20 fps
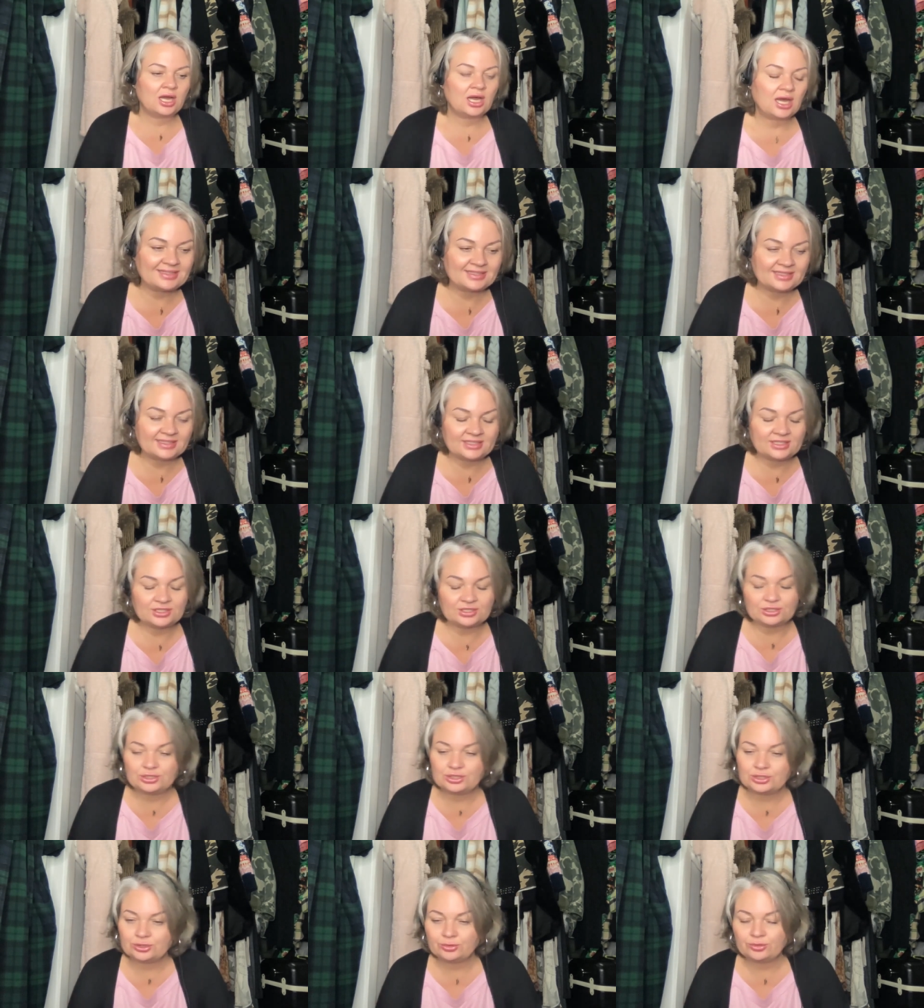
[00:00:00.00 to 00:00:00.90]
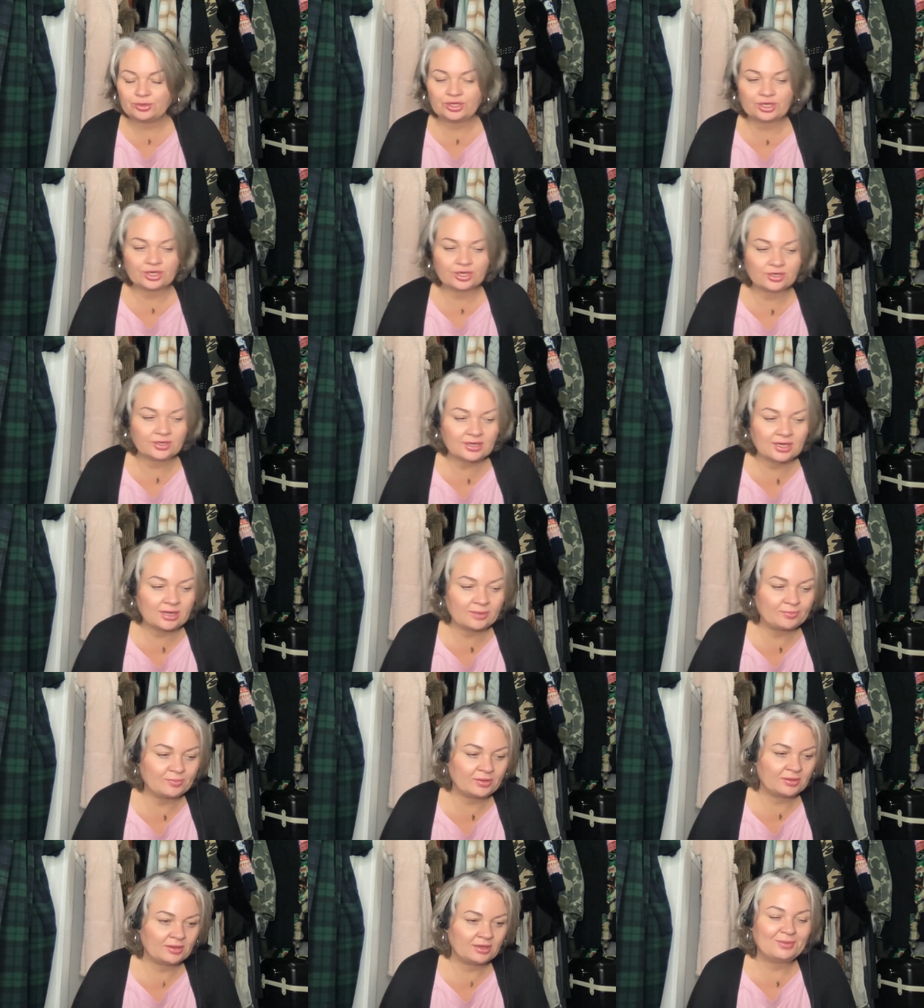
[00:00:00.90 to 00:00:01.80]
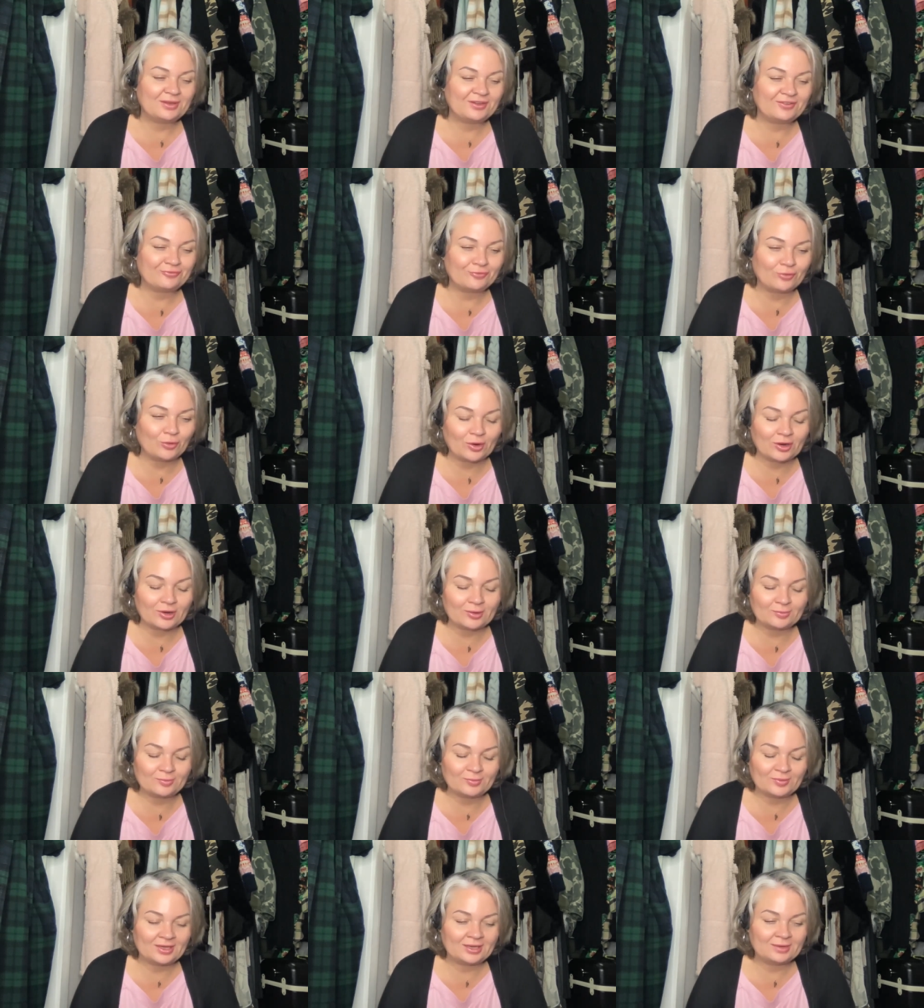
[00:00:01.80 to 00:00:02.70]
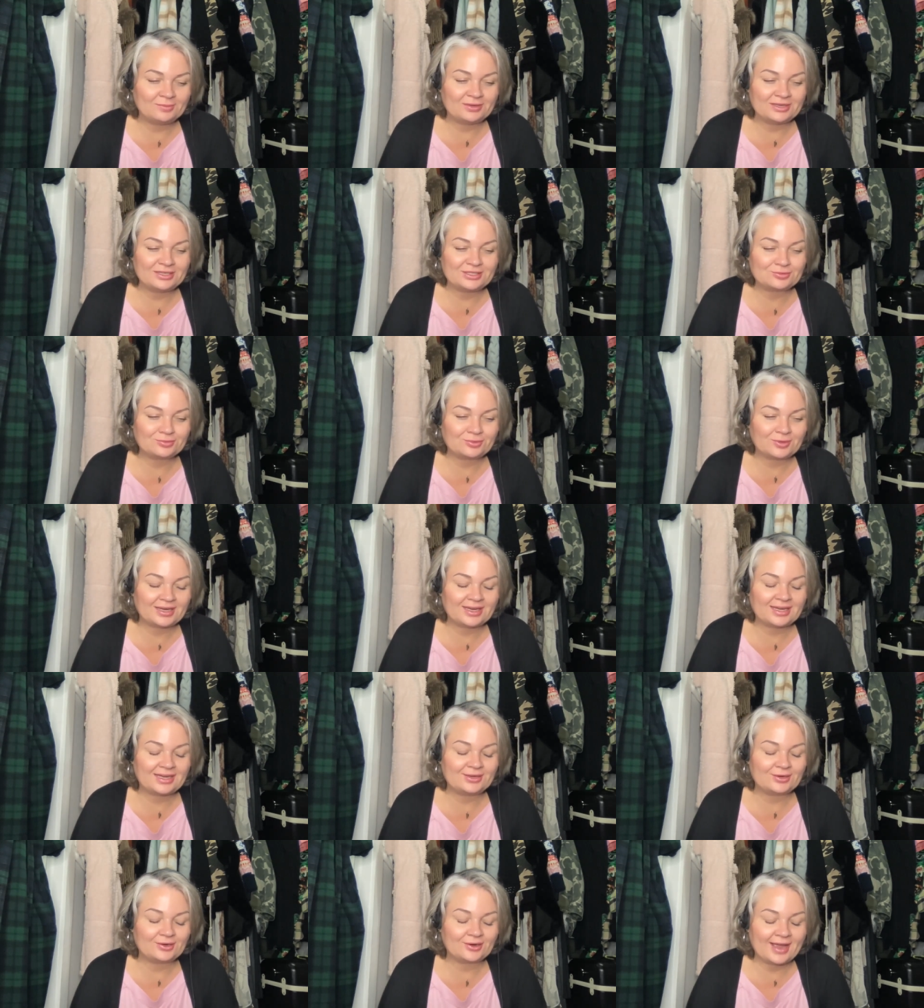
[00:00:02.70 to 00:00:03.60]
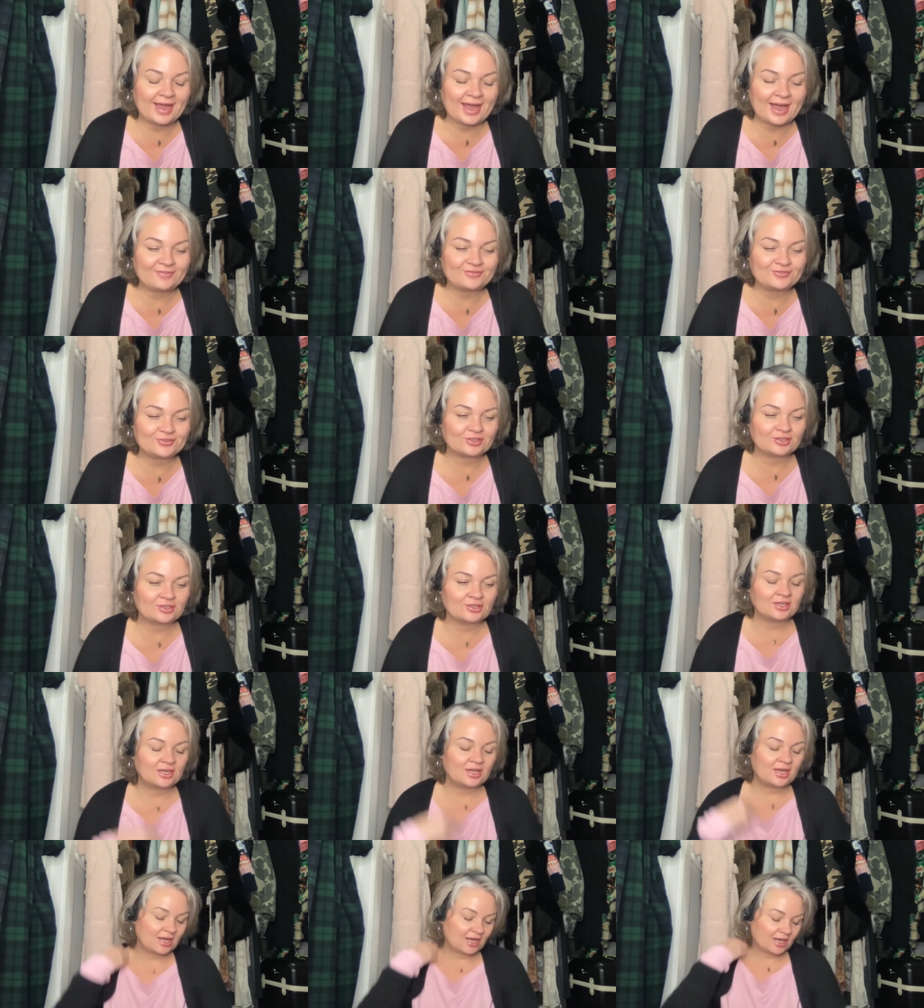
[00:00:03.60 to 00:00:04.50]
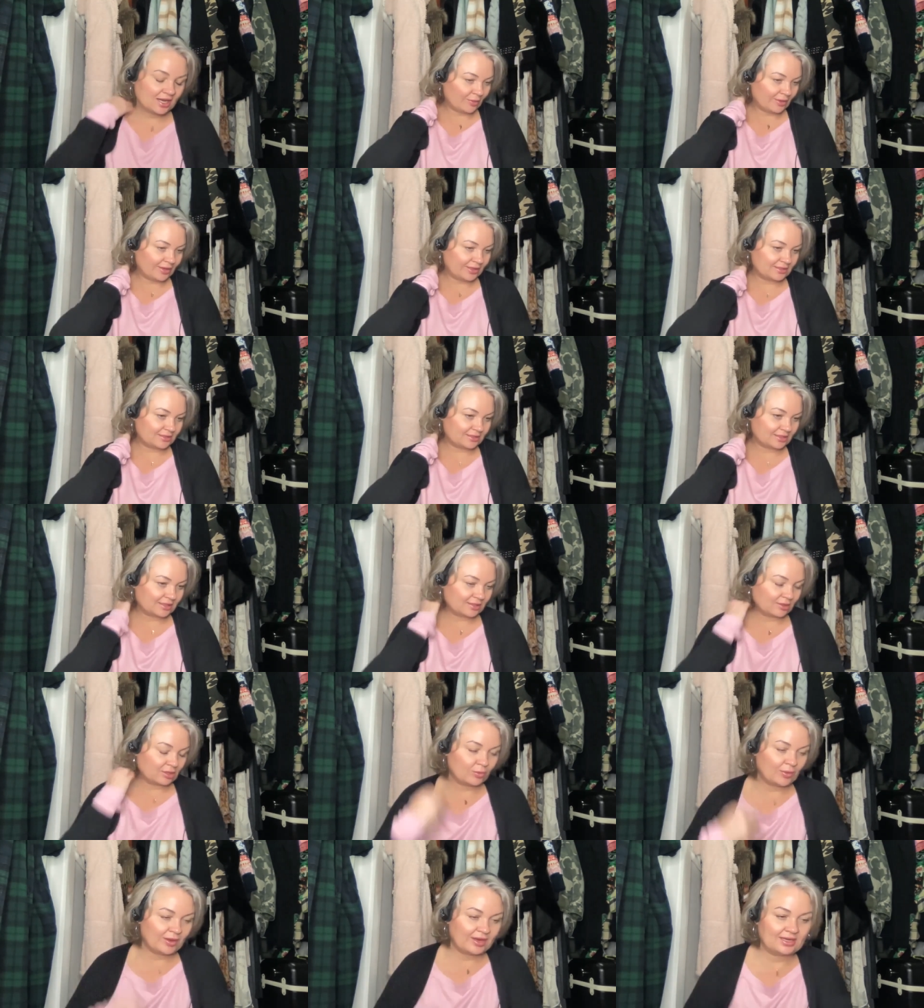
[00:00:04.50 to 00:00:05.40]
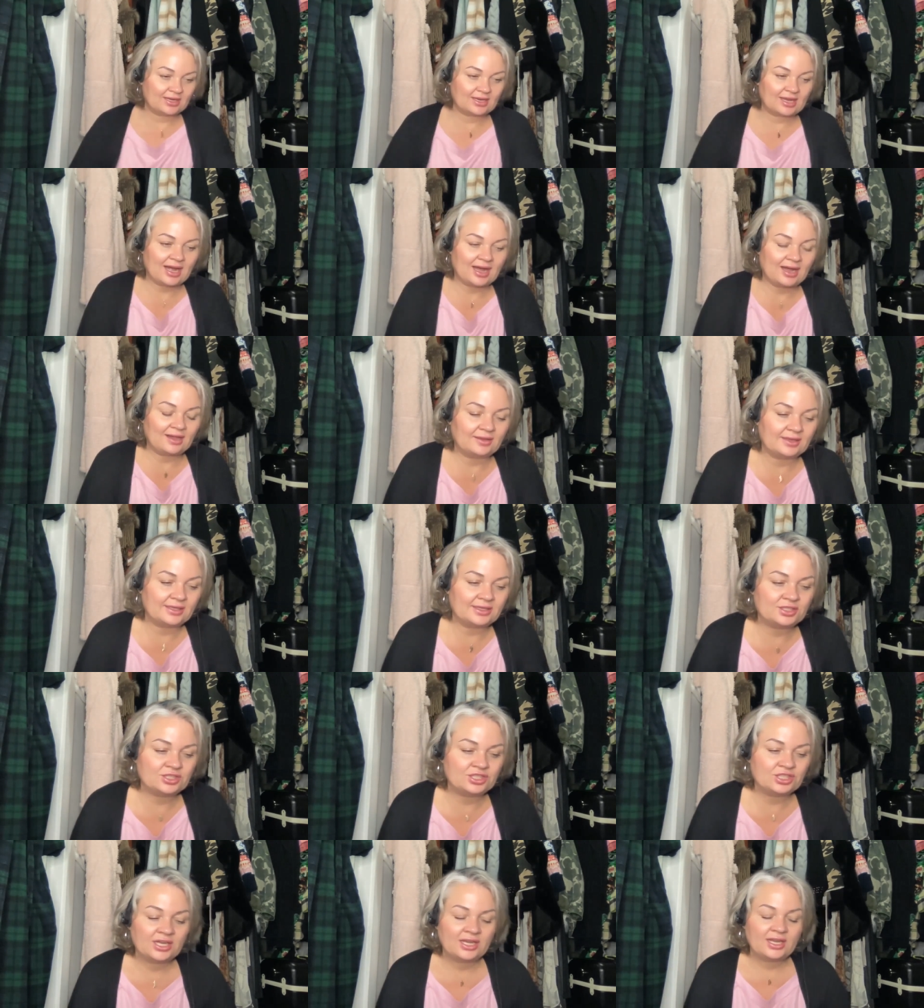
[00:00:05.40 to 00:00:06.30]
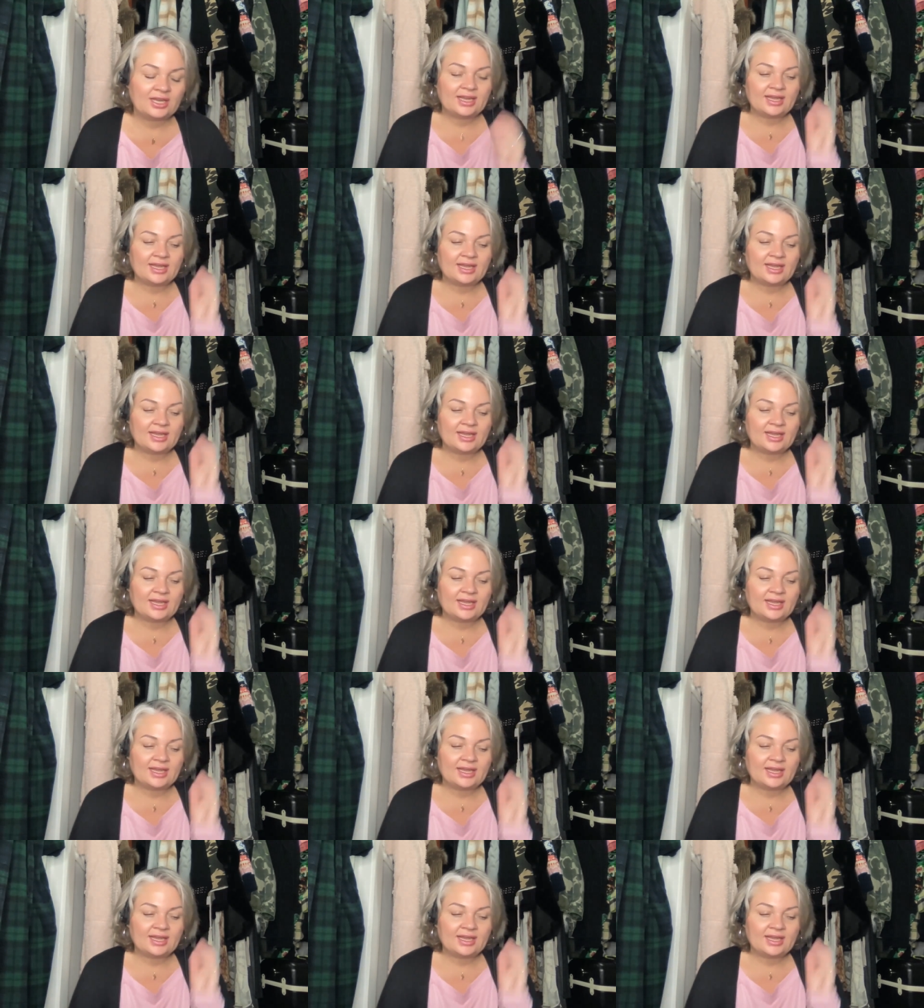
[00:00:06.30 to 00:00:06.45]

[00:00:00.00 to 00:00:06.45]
I didn't do Europe before, in between, or after going away to college.